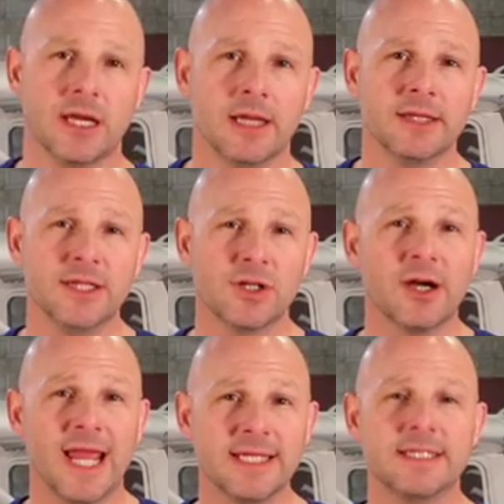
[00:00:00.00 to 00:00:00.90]
Uh, these
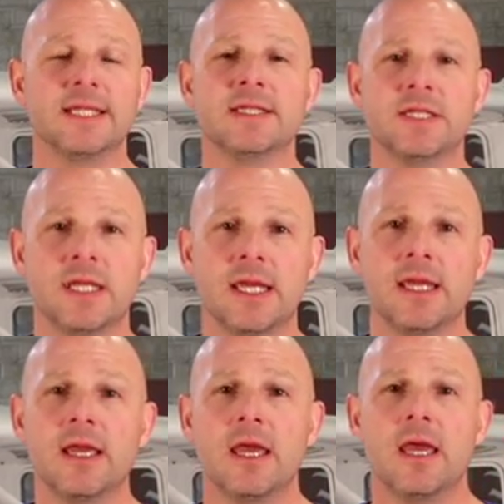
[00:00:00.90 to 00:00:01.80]
are
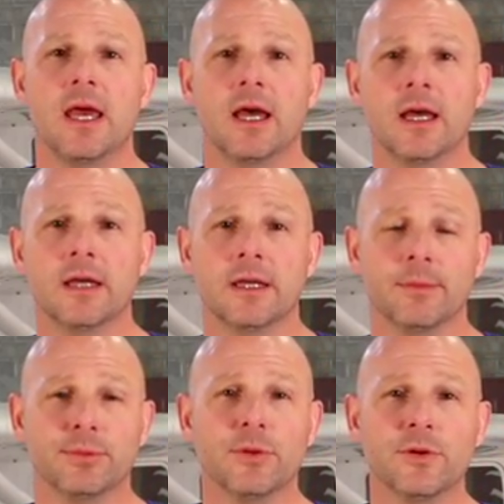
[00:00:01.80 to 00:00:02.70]
STC uh,
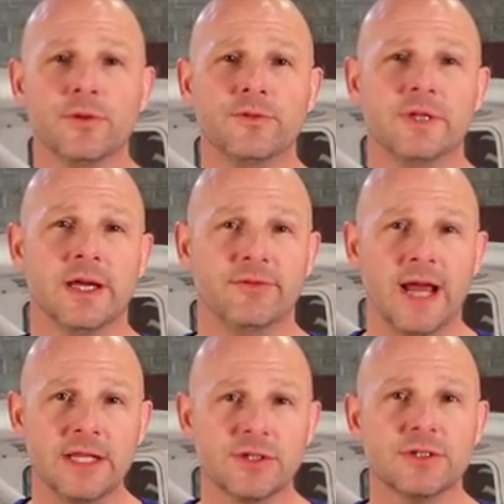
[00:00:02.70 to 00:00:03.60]
approved uh,
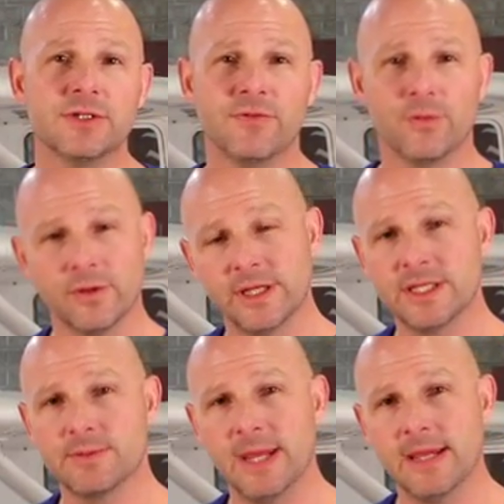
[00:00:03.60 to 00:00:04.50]
visors for
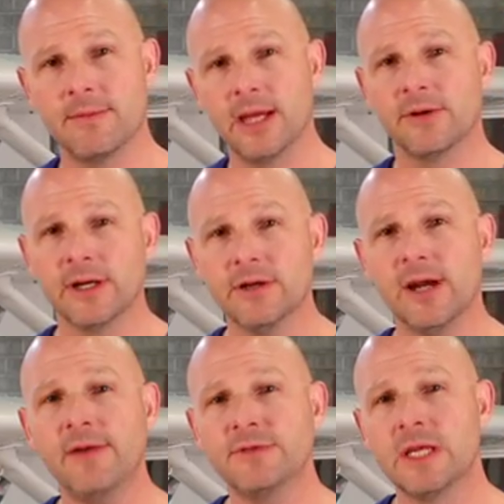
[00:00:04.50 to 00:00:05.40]
this make and model
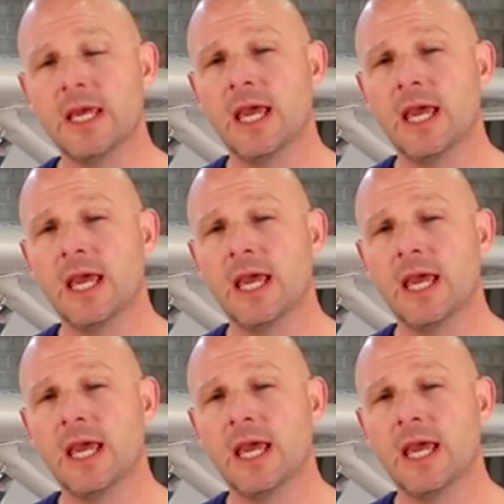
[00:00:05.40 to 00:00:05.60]
aircraft.